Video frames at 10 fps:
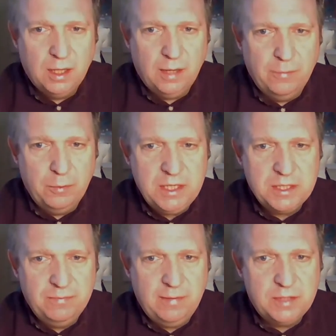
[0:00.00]
And the
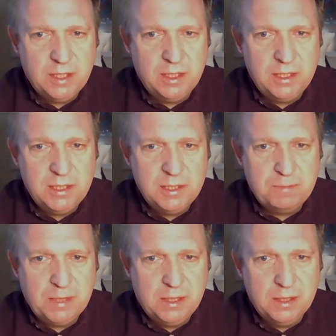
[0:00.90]
reason they've done it is
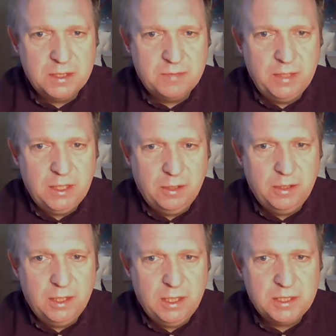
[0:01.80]
because the
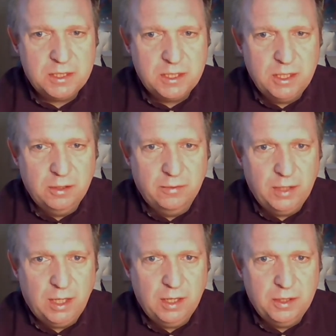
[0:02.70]
unionists in
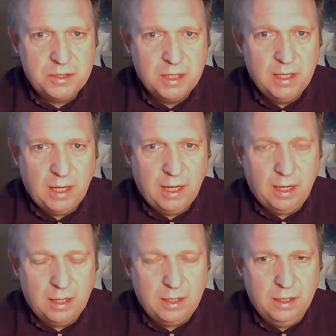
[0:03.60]
Northern Ireland,
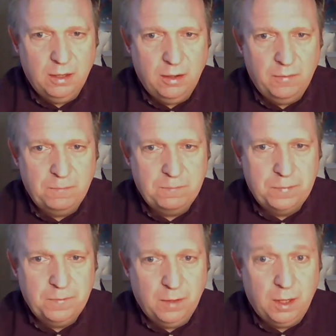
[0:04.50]
are
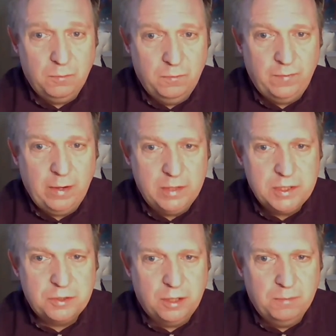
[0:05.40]
very
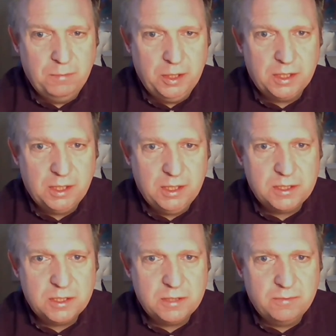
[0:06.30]
strong
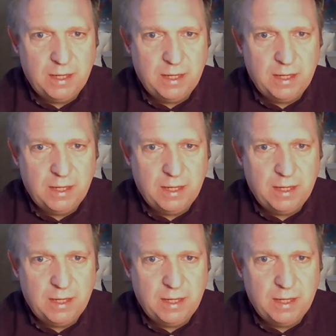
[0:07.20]
monarchists.